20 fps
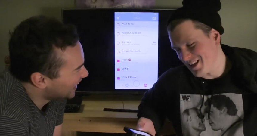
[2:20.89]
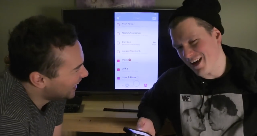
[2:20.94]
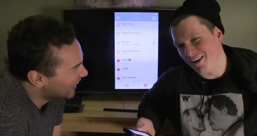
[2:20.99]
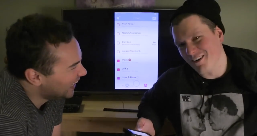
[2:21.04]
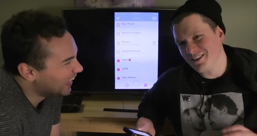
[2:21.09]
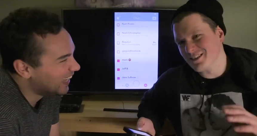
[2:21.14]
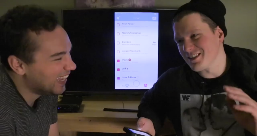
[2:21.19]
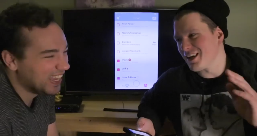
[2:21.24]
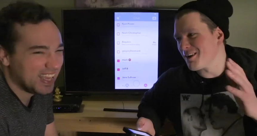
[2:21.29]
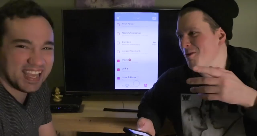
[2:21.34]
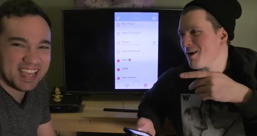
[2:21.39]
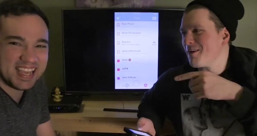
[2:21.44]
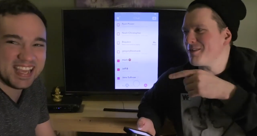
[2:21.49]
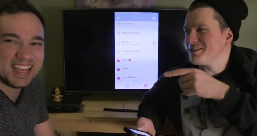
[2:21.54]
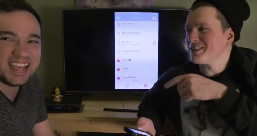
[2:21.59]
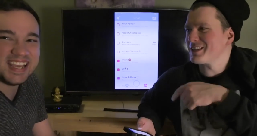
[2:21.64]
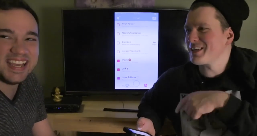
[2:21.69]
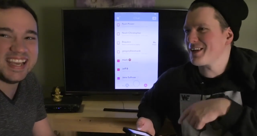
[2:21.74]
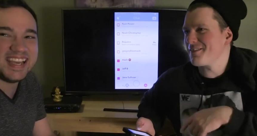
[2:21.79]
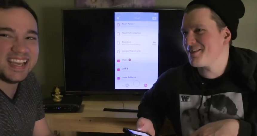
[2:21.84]
Speaker 1: That was like, why
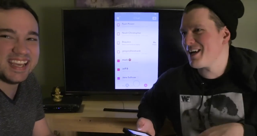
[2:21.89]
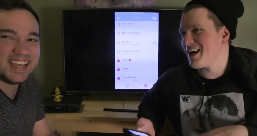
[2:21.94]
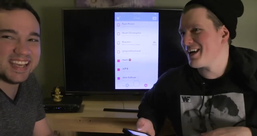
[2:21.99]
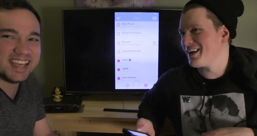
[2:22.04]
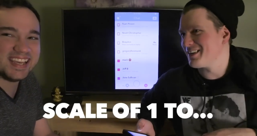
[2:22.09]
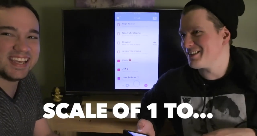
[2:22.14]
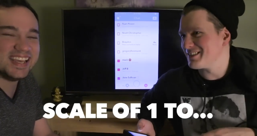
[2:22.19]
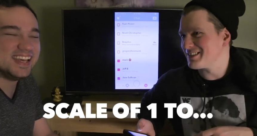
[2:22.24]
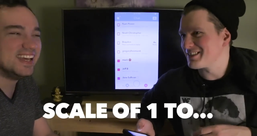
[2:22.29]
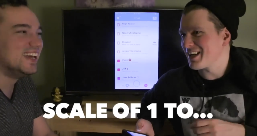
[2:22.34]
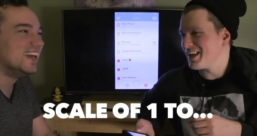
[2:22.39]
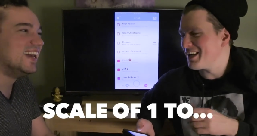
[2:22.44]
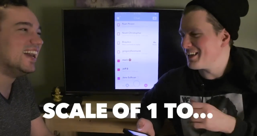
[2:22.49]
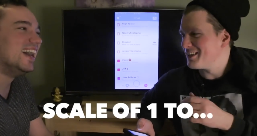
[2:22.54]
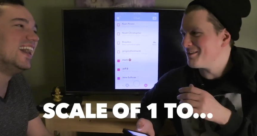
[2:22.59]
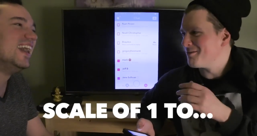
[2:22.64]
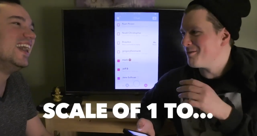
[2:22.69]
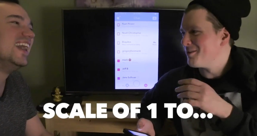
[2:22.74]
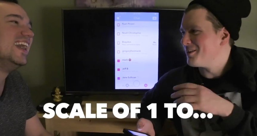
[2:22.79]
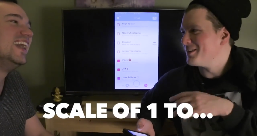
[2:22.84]
would you give that on a scale of